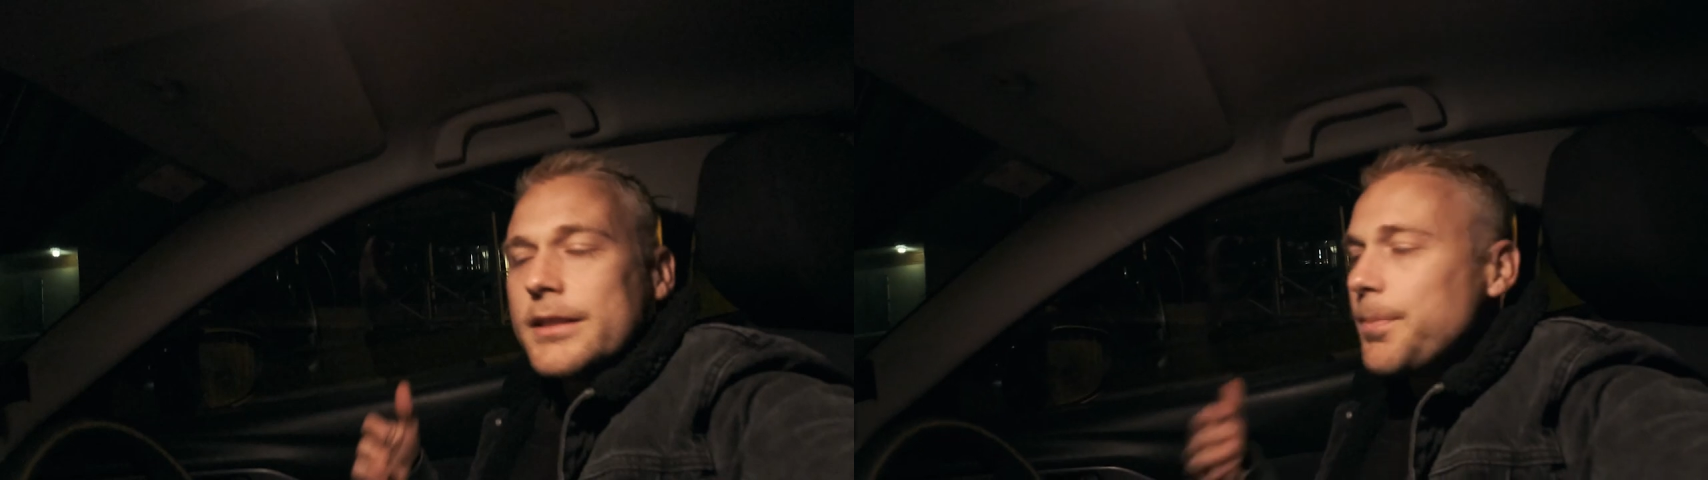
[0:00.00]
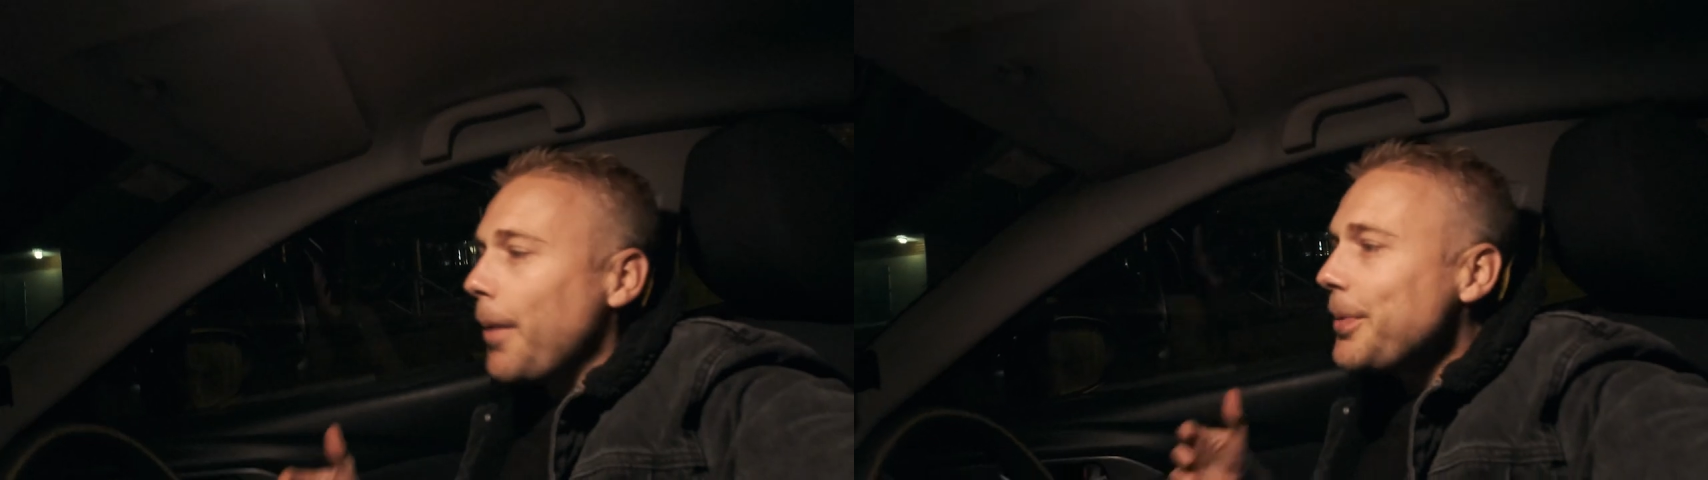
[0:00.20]

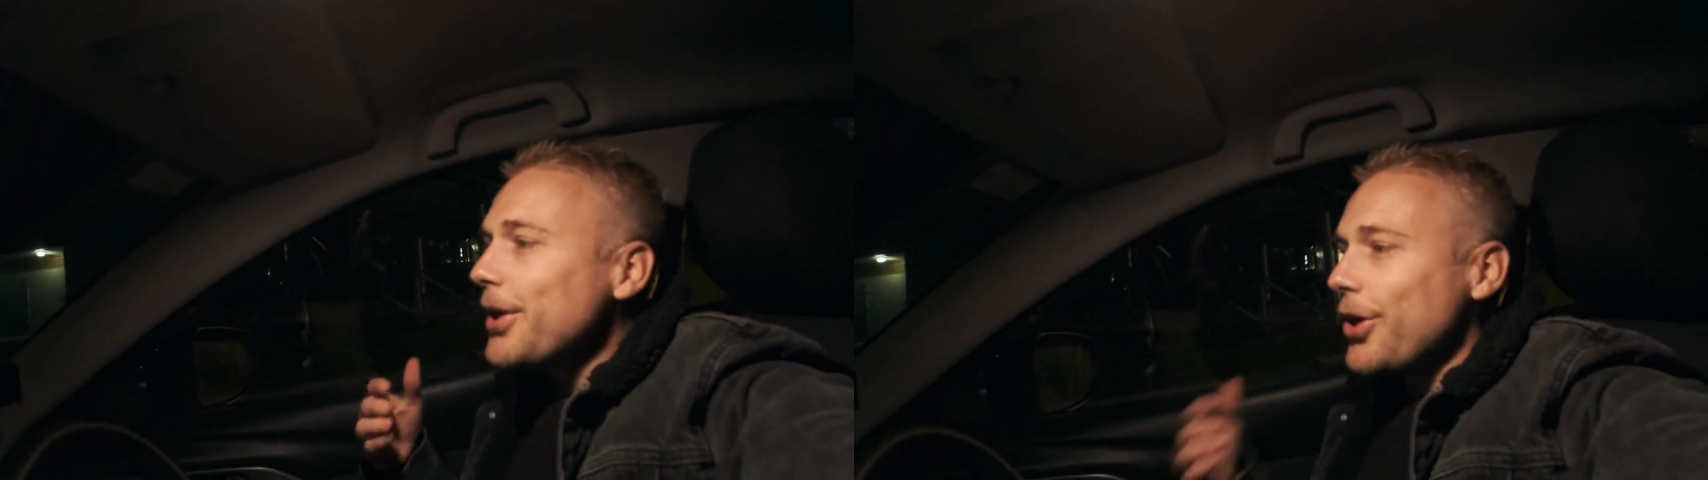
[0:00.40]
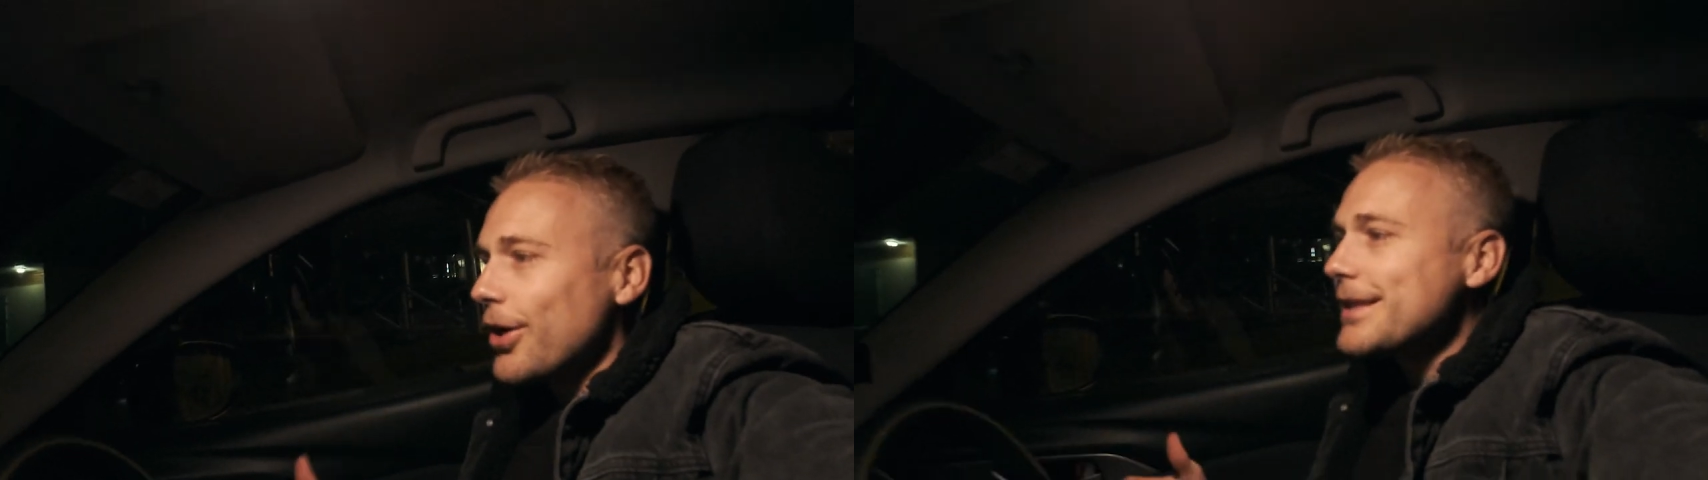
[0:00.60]
There's a
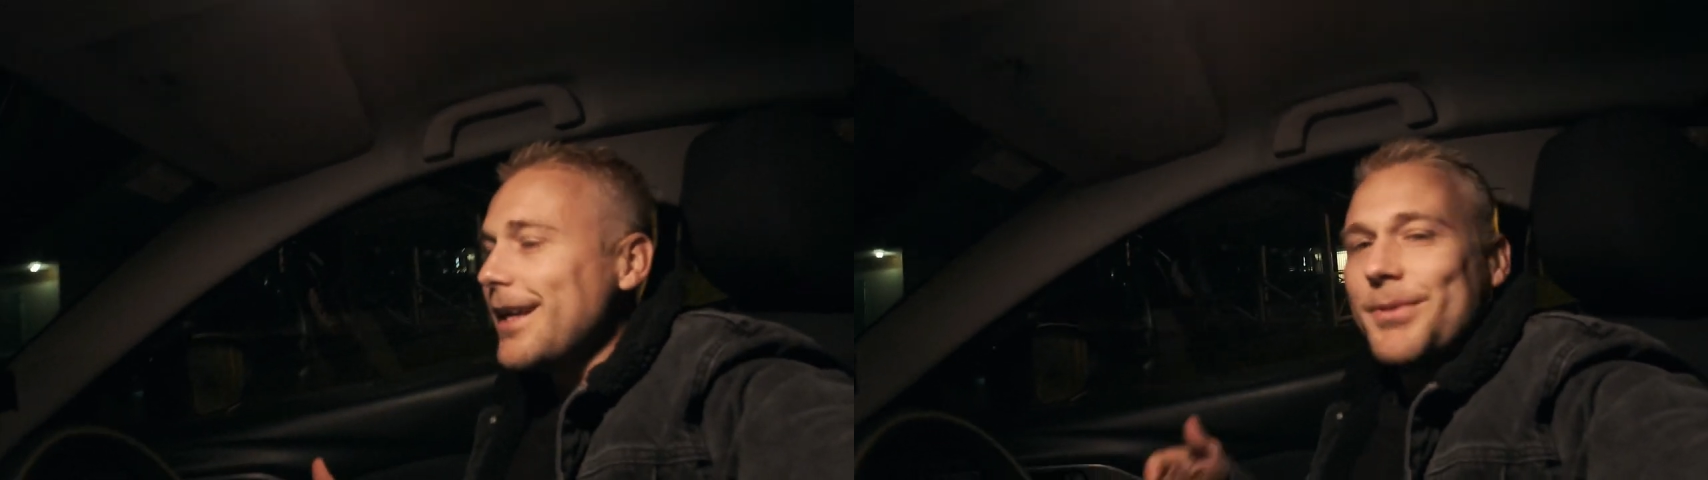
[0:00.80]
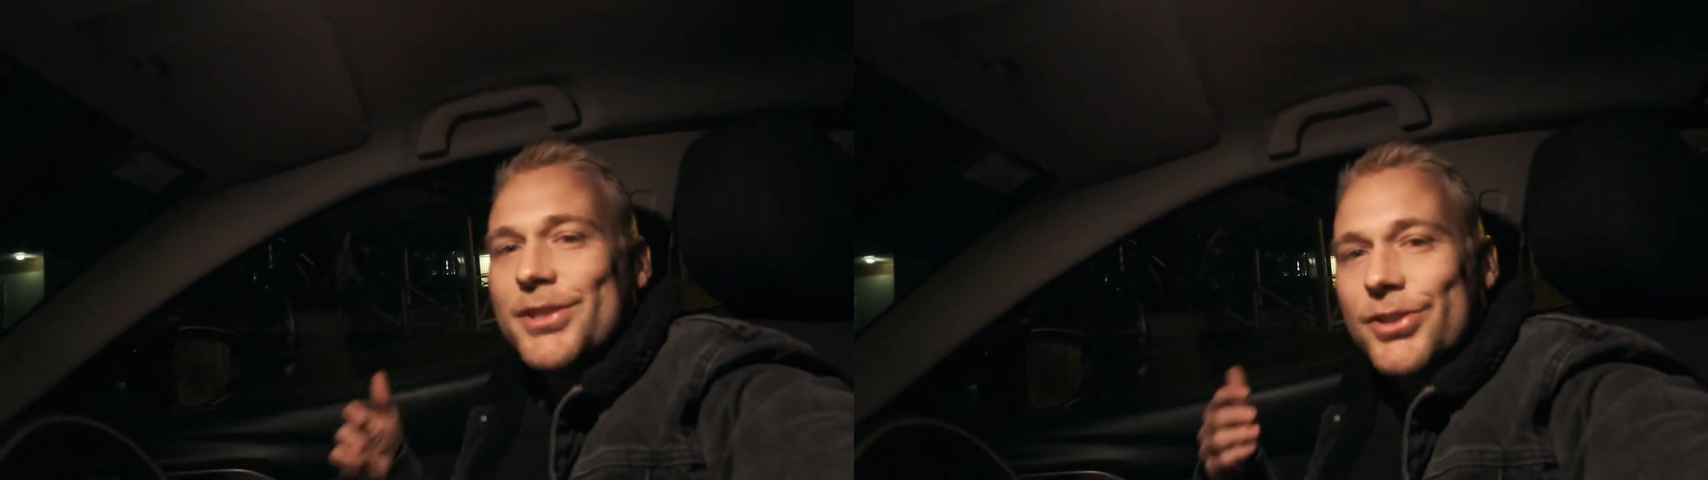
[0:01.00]
popular
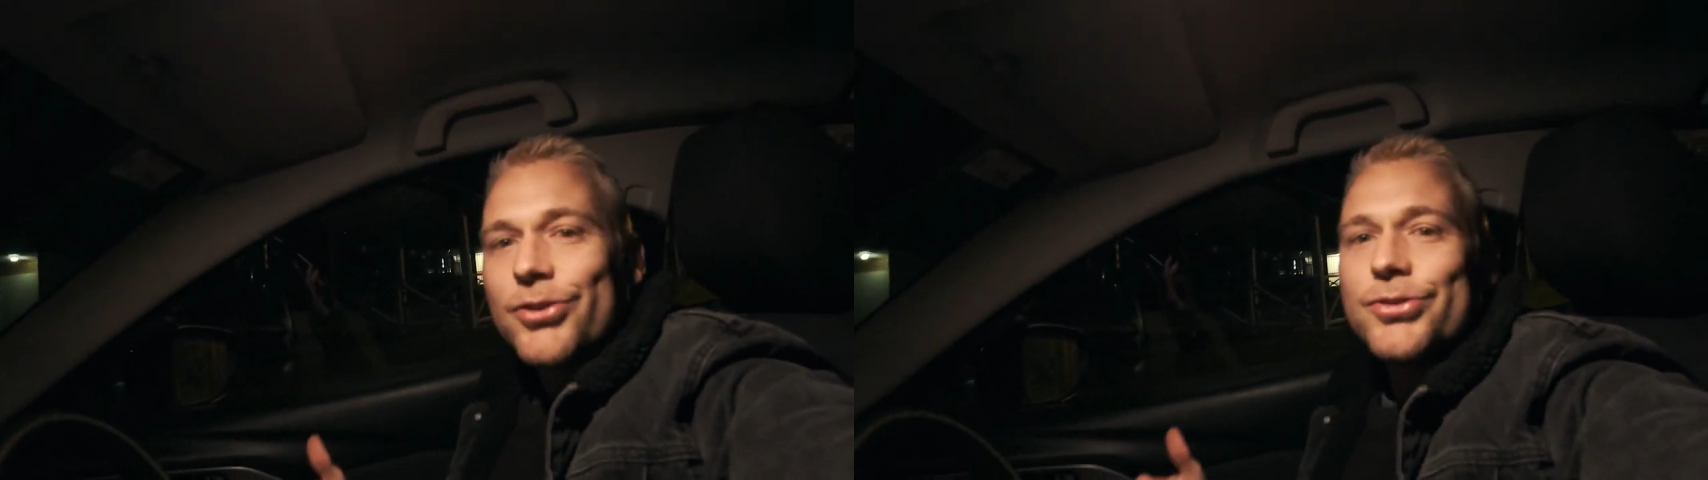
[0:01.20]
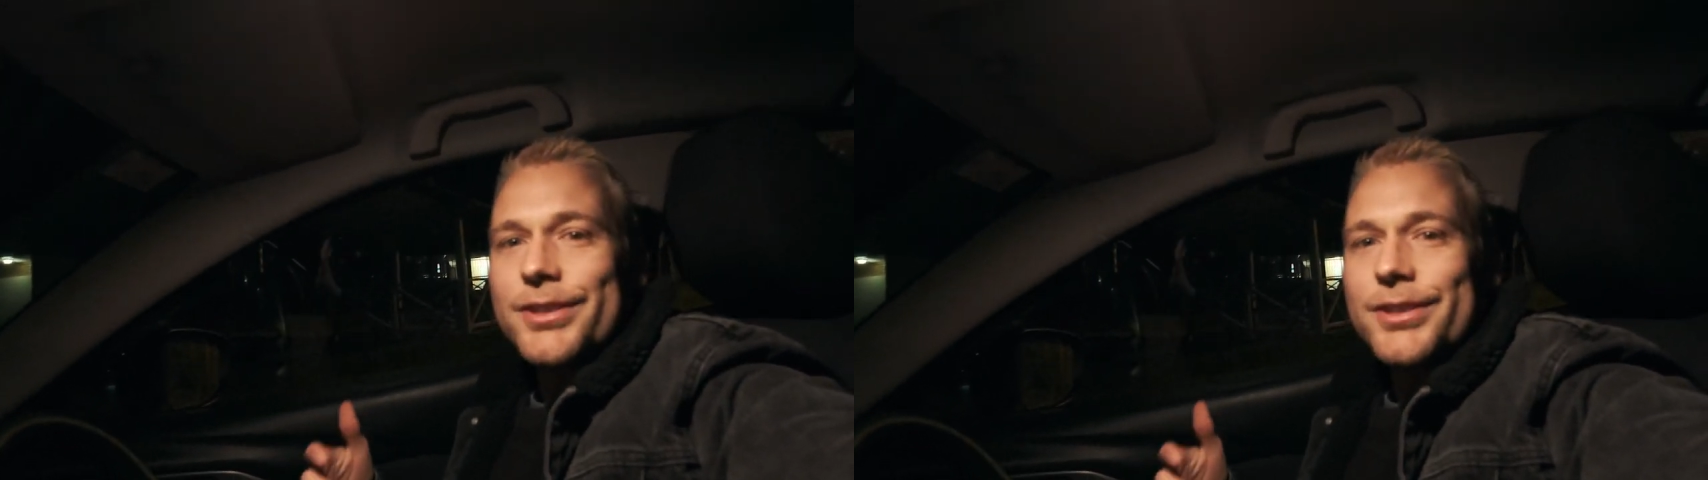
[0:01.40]
concept in social